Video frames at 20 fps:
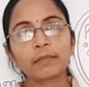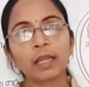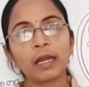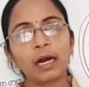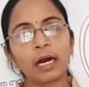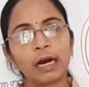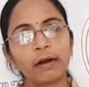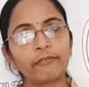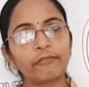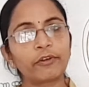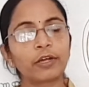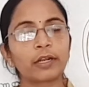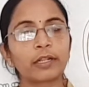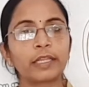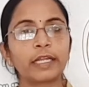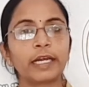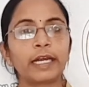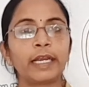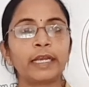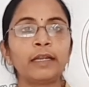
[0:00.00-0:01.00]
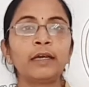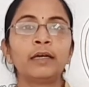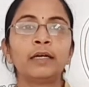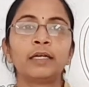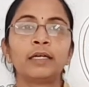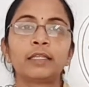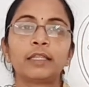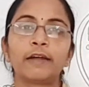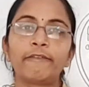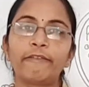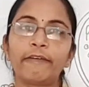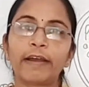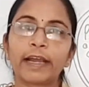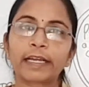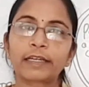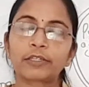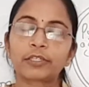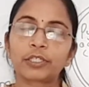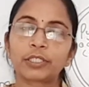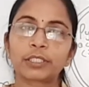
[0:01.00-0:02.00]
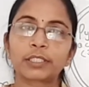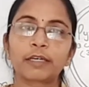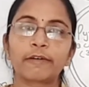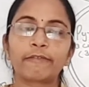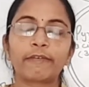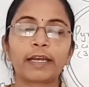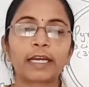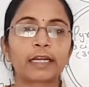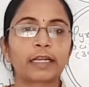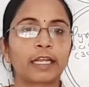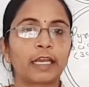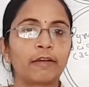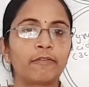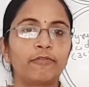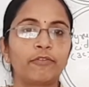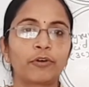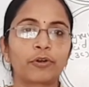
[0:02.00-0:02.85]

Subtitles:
After that, the factors affecting